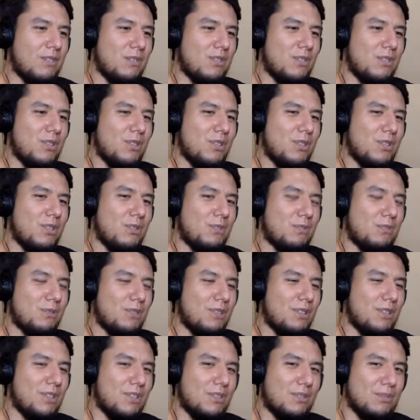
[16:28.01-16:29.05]
he would show this
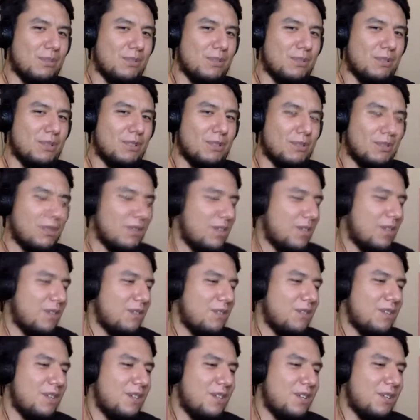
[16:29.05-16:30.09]
really
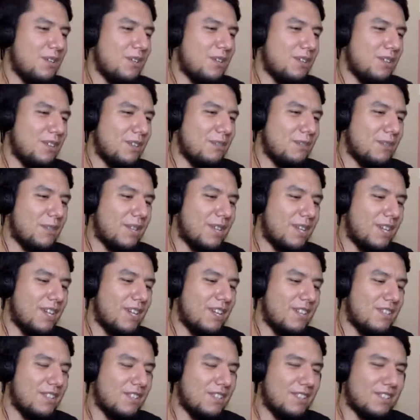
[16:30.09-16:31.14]
good video and he'd be like,
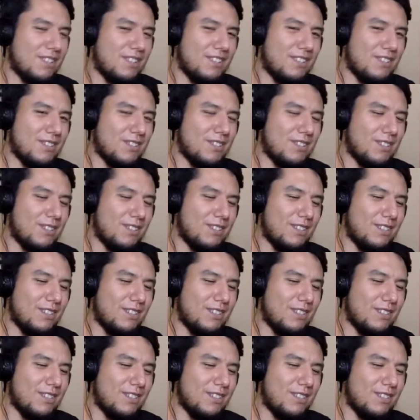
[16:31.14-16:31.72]
hey, check this out.